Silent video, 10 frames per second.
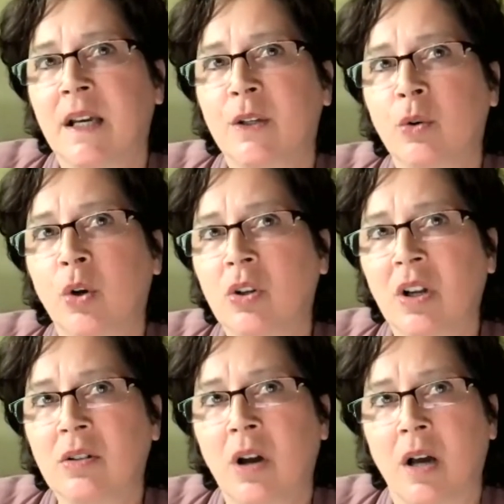
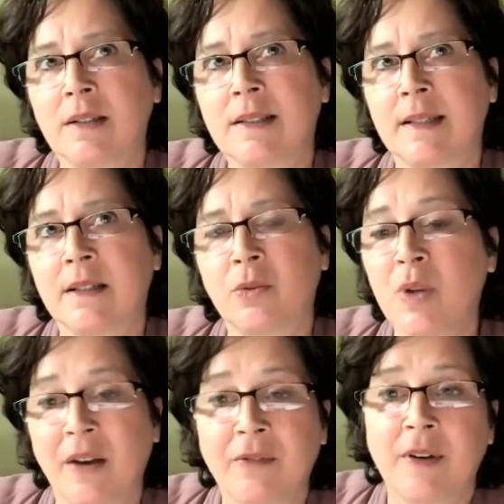local content,
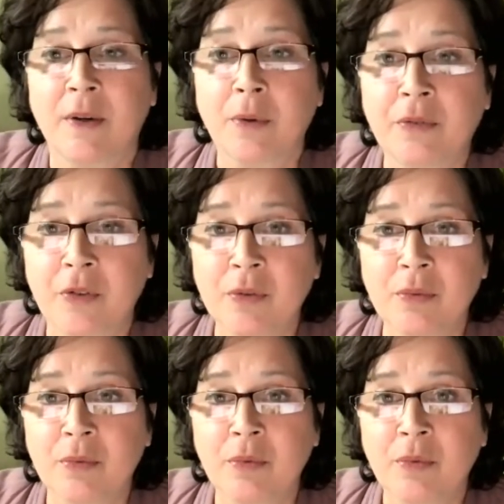we have very
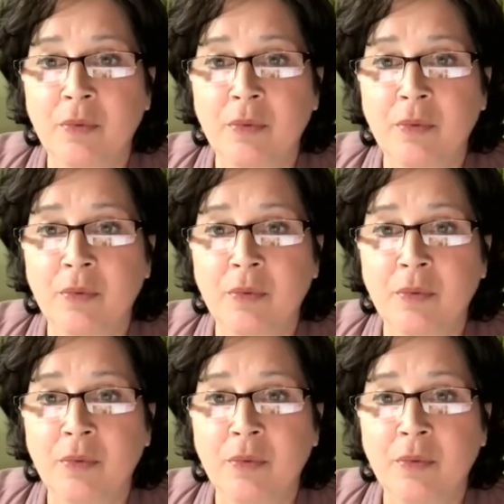few.